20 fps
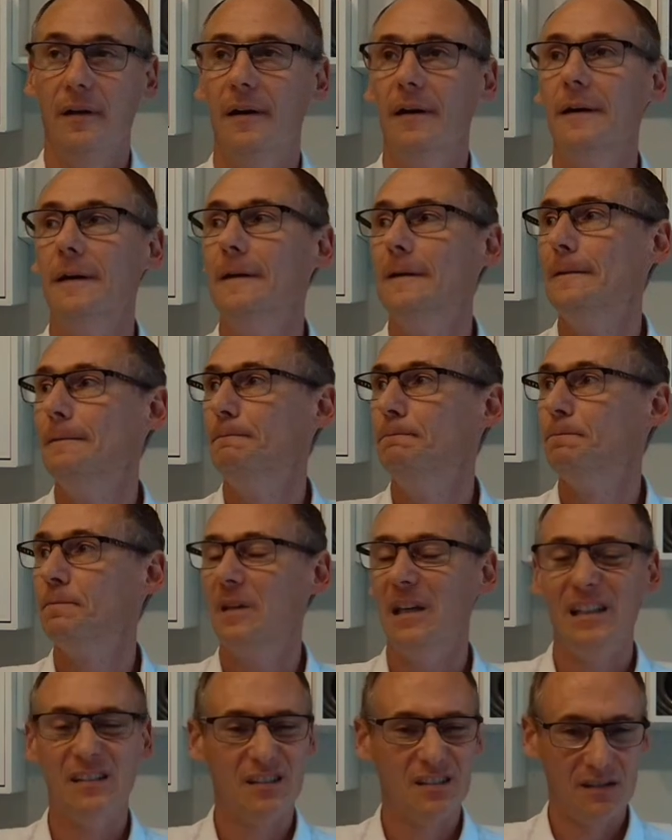
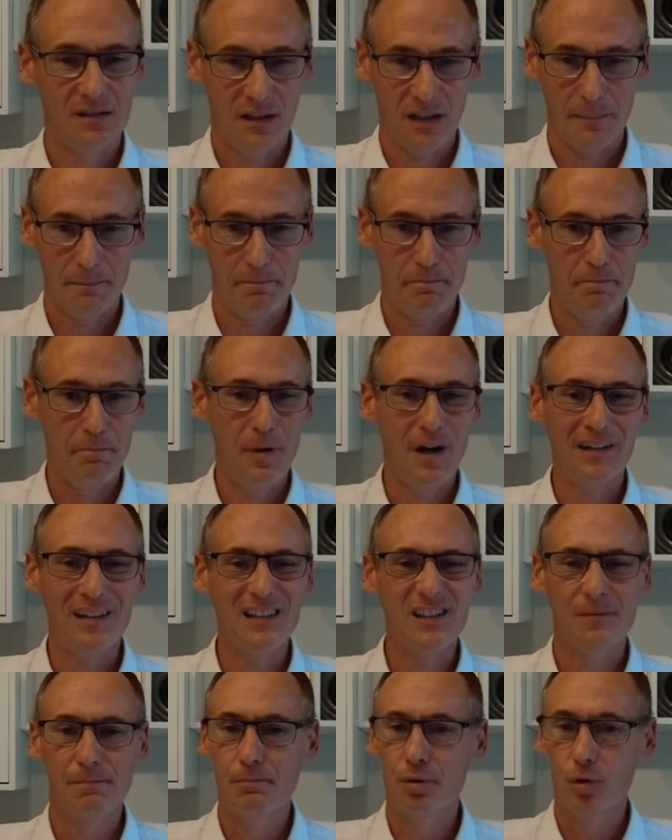It's
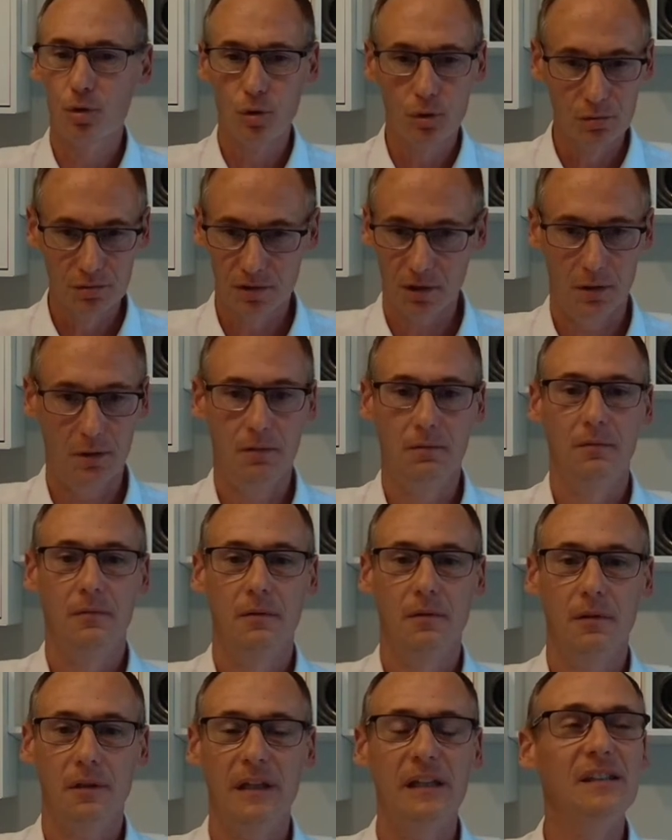brutal.
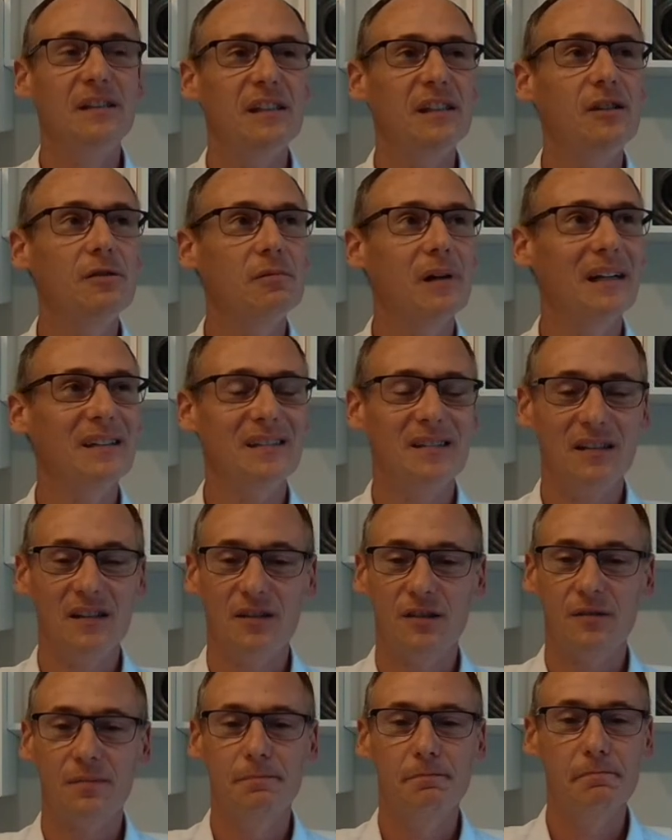In the US,
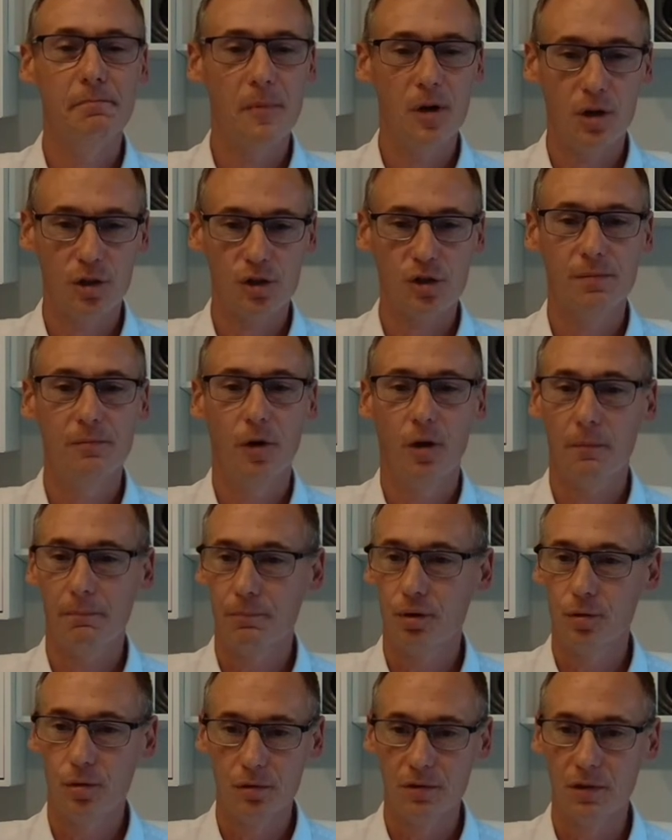it's much more
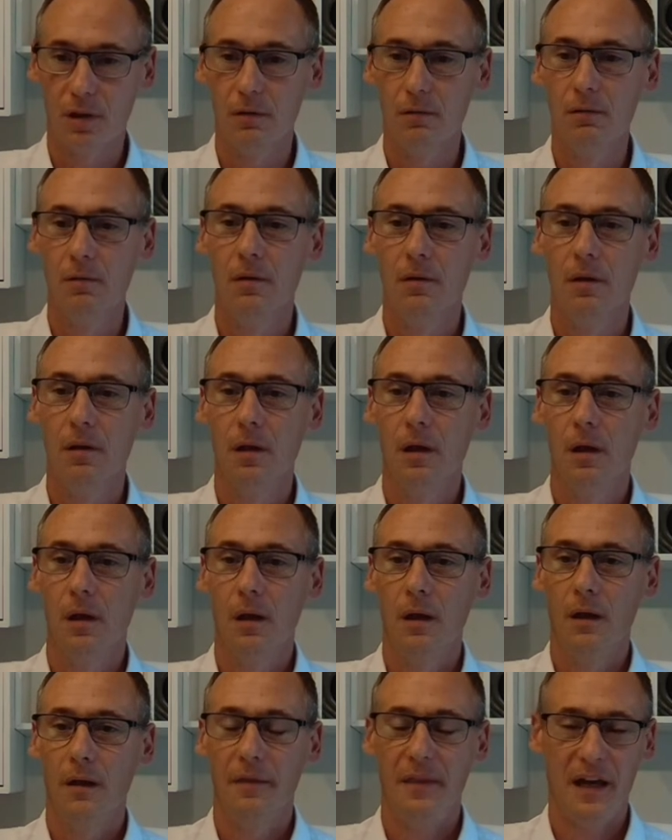brutal
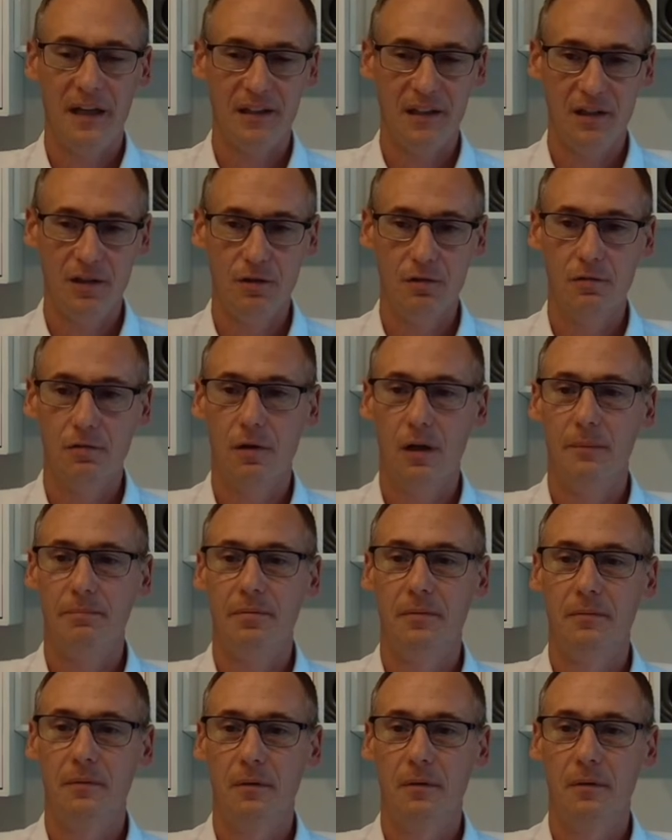than in Europe.